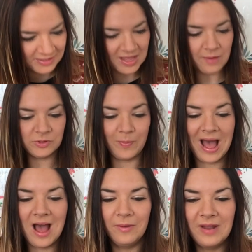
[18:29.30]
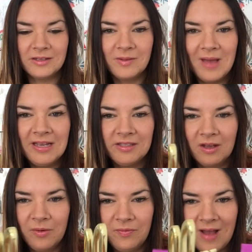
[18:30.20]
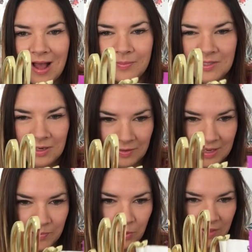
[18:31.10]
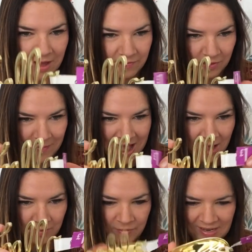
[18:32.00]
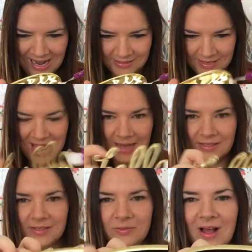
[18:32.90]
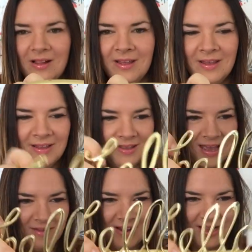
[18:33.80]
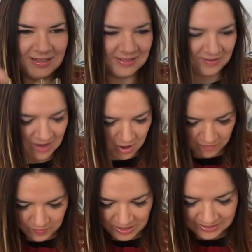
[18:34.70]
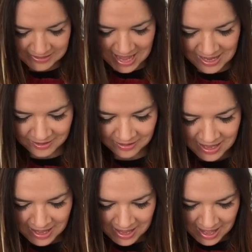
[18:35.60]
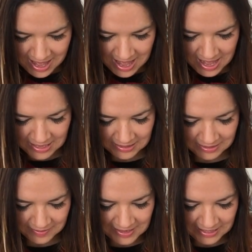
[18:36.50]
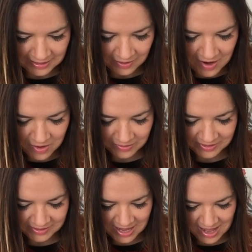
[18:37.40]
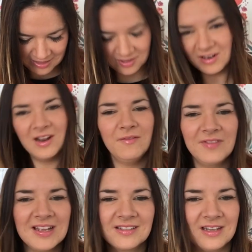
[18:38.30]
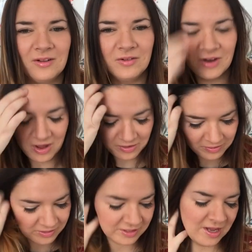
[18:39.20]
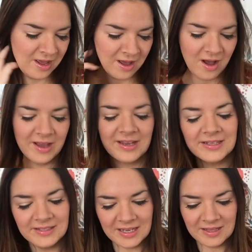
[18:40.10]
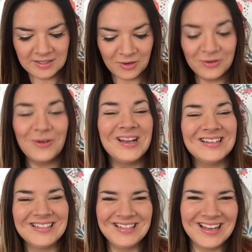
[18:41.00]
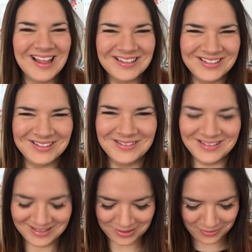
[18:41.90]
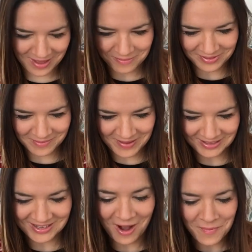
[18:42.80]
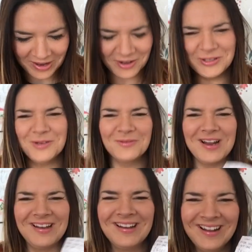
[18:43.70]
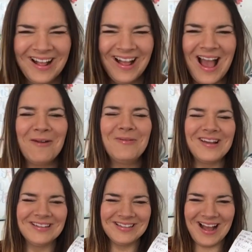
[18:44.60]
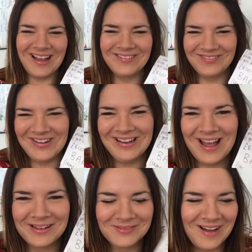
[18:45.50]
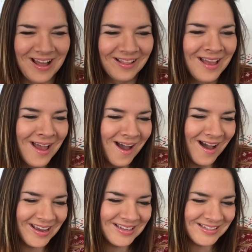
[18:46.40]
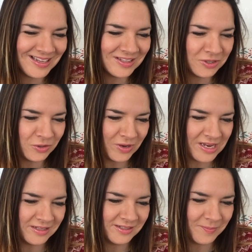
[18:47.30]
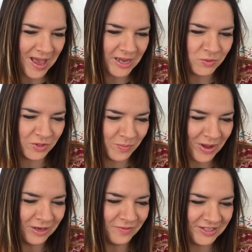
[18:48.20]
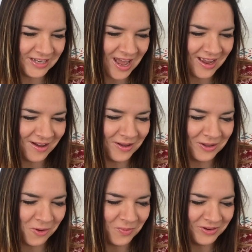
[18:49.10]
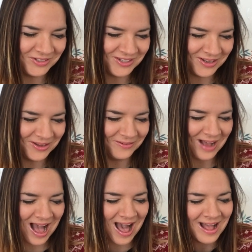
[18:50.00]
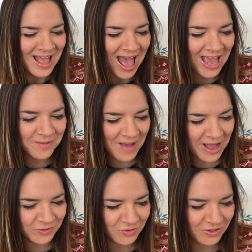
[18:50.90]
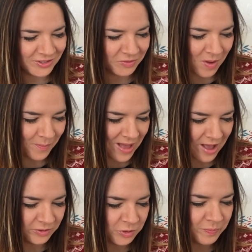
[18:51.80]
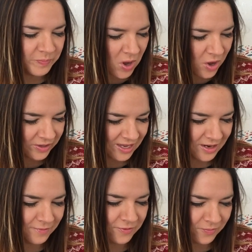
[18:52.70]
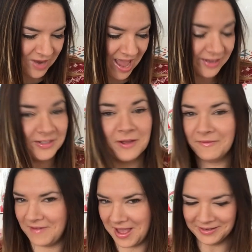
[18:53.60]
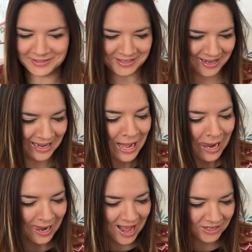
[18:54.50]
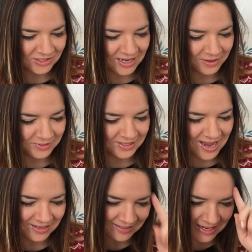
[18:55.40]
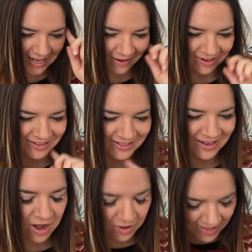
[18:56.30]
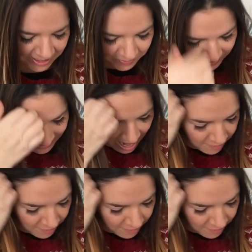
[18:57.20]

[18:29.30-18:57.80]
That was £1. That's amazing. I would have absolutely bought that for £1. I think that's next as well. Yeah, it is, in the half price sale. And the little note says, I love these little notes. I can see this on your Insta. I just thought that with the picture. Oh my God, you've written. How weird is that? You've written that as well. I can see this on your Insta page with a mug of the day. I got one too. Ha! £8 reduced to £1. Bargain from next. Fancy. Actually, it was next clearance. Oh, that is brilliant.